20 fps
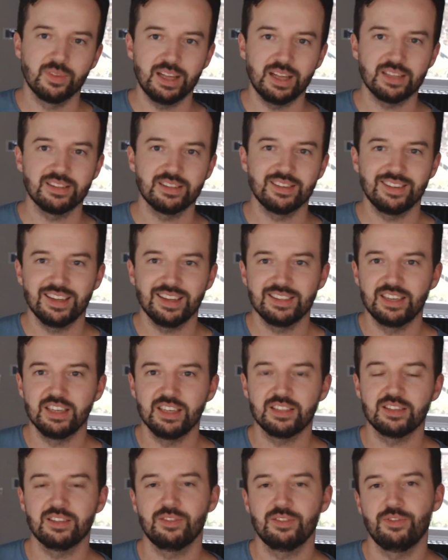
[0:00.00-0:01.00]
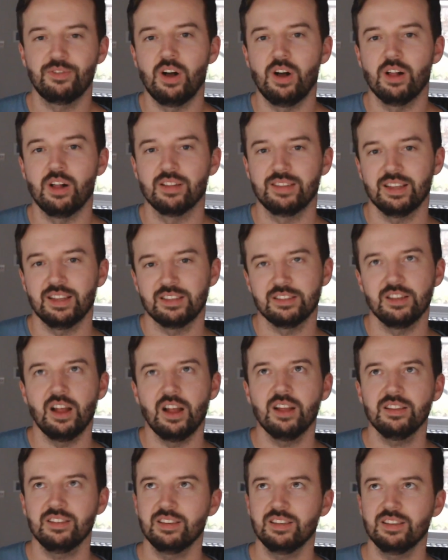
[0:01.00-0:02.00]
That's his fault. That's
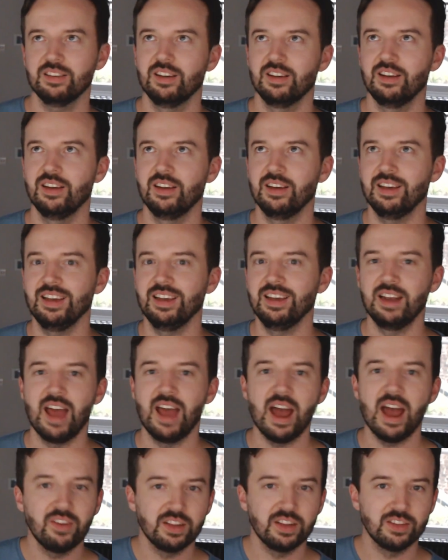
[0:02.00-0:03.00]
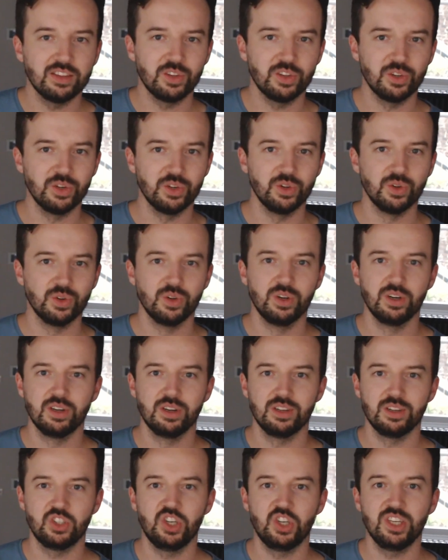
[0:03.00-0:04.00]
not inherent to
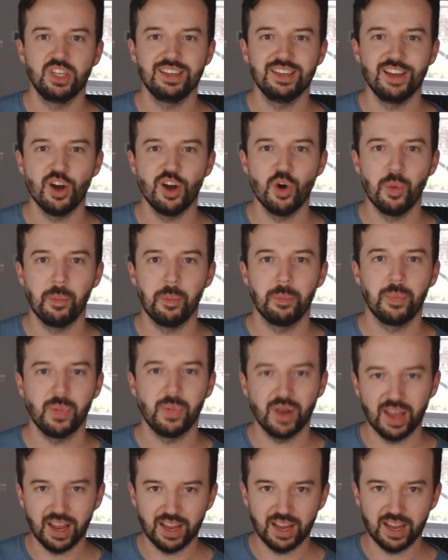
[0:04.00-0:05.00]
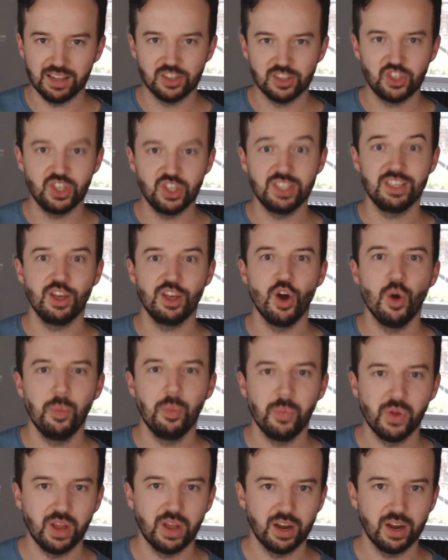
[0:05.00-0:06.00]
GTO play. The
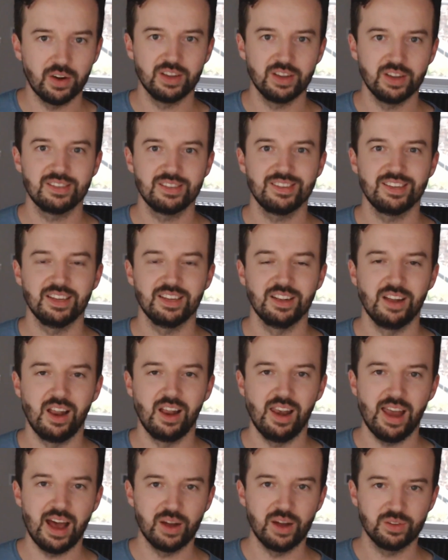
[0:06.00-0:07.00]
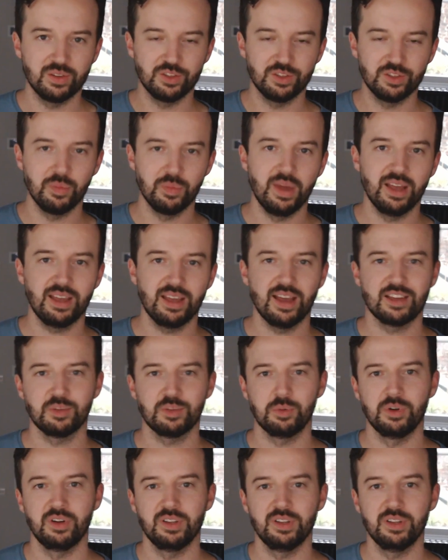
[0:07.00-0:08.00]
GTO player is still allowed to make
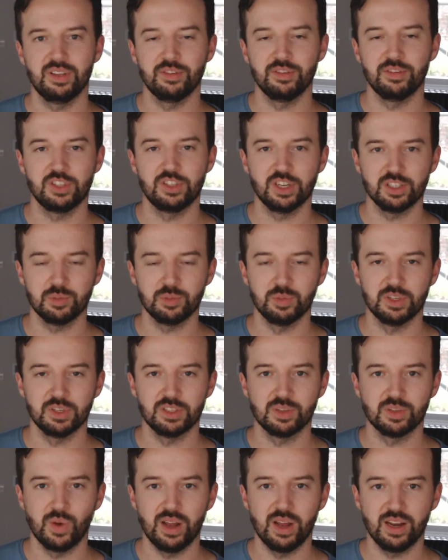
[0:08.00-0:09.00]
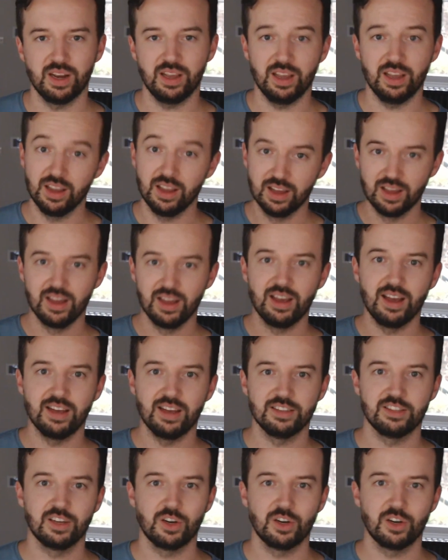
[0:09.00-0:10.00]
exploitative adjustments when he
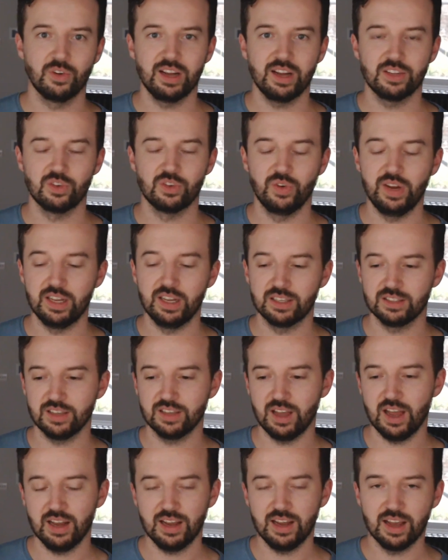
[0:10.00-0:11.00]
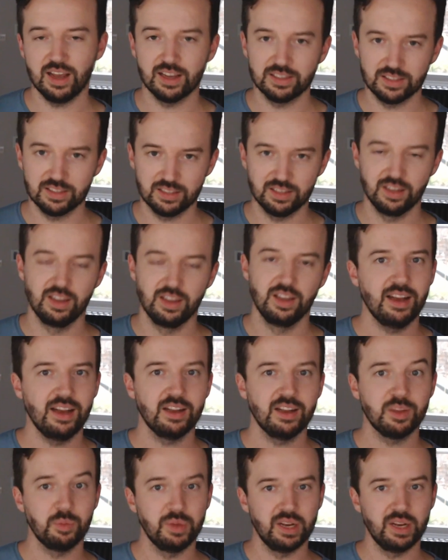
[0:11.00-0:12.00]
has the correct reads. And yes,
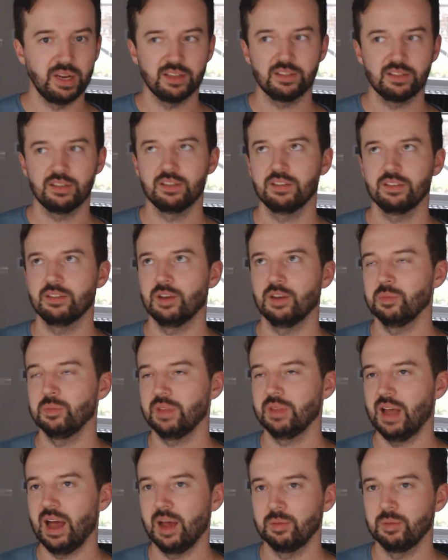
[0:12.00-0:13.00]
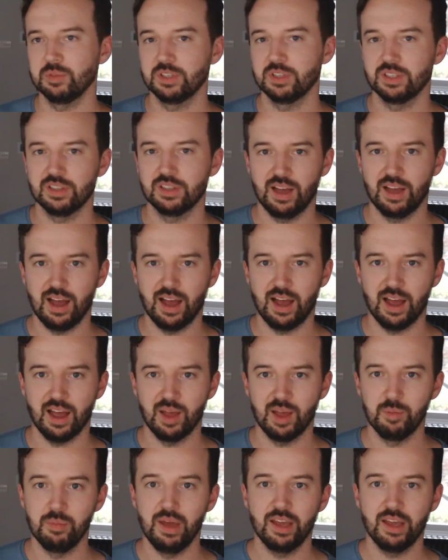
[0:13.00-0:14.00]
I'll admit it, sometimes
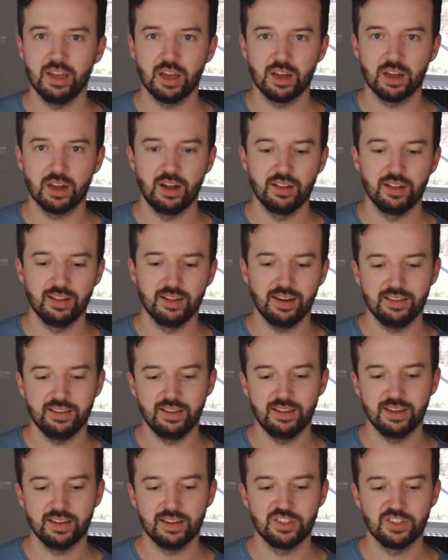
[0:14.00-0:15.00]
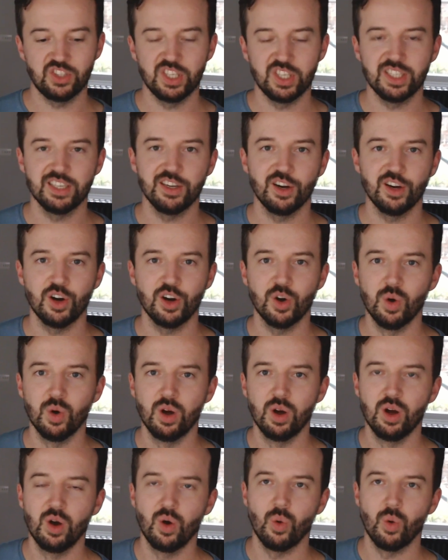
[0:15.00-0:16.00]
I make a call that I think is GTO
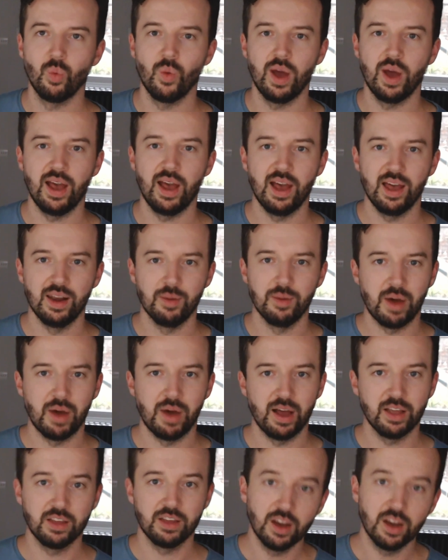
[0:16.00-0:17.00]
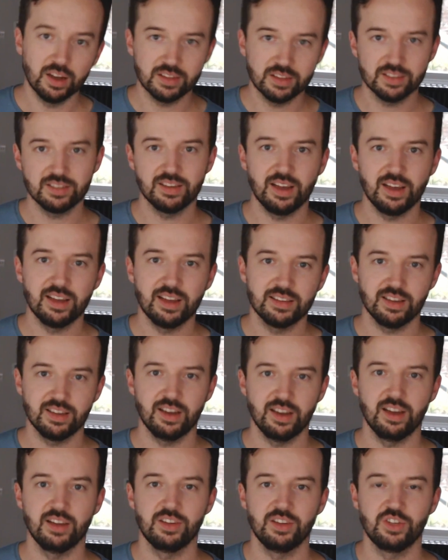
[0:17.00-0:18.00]
when my gut says
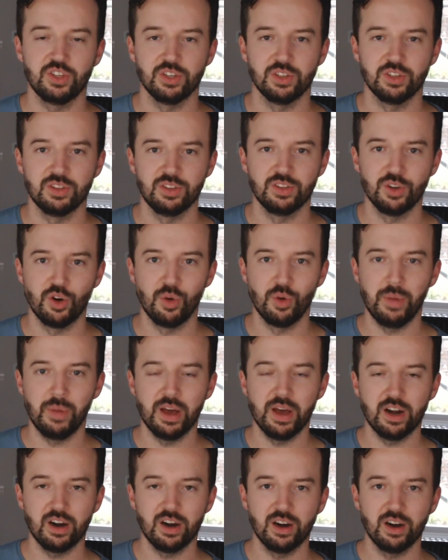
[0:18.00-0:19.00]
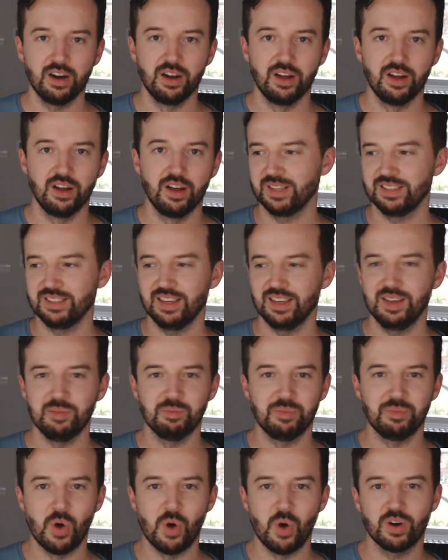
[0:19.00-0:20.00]
I should know better. But
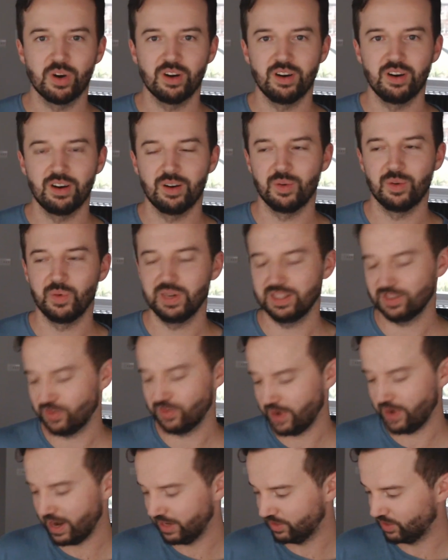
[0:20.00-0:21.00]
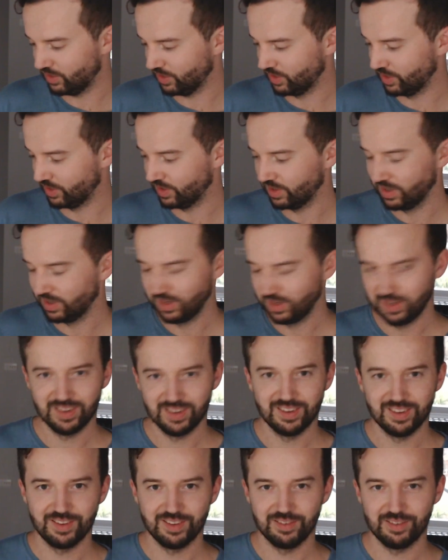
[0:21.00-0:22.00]
in poker, we try to
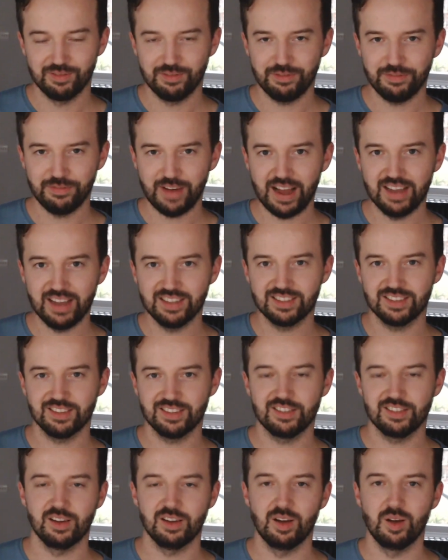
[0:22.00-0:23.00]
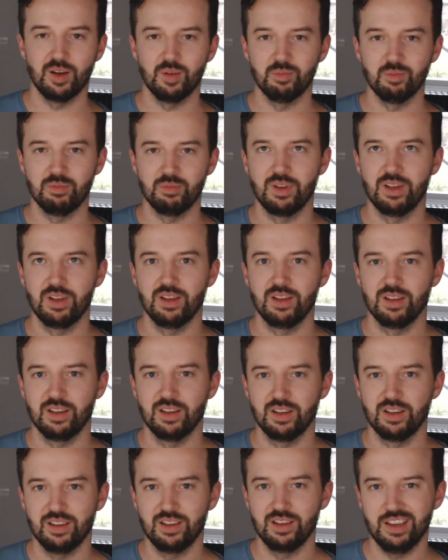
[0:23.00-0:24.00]
fight some
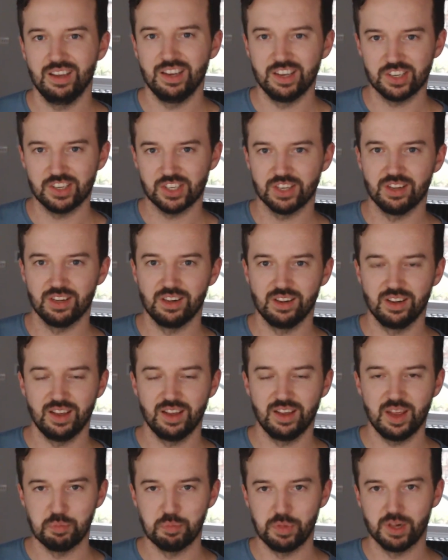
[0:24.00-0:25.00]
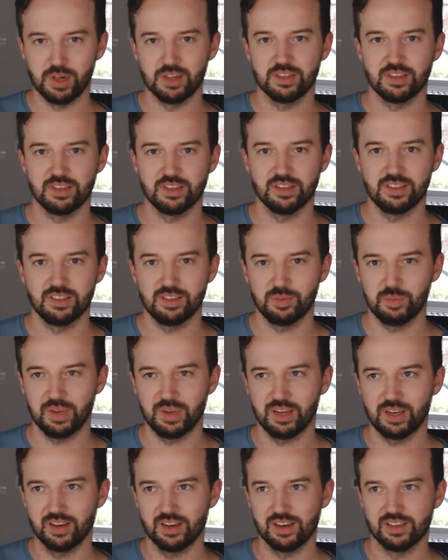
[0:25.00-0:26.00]
initial impulses
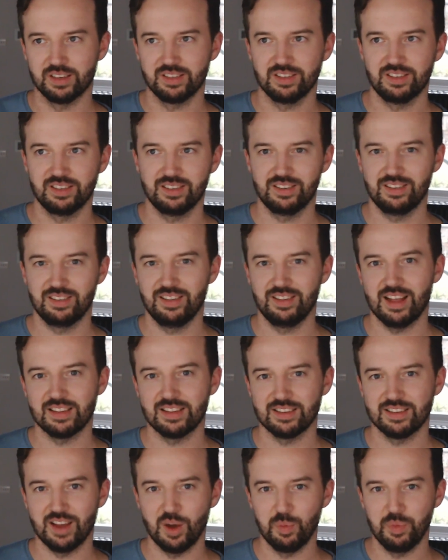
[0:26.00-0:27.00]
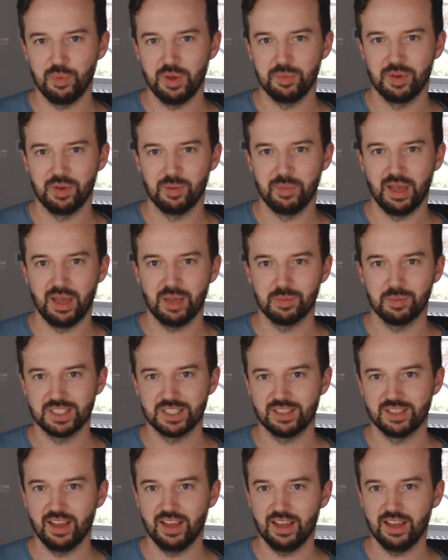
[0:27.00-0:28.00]
because that's how people make
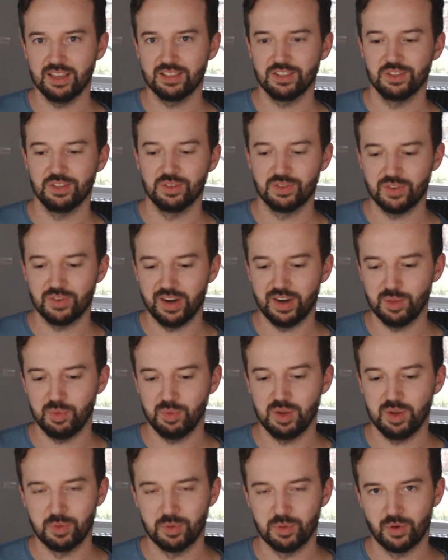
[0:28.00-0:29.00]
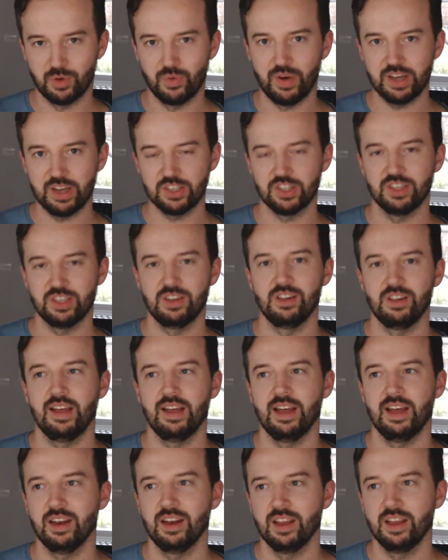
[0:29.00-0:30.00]
mistakes. You try to be more rational,
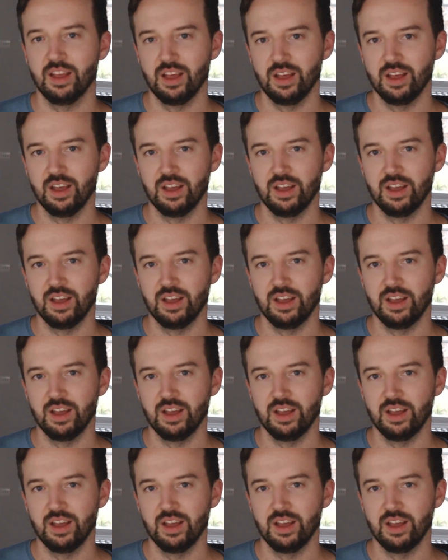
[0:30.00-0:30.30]
and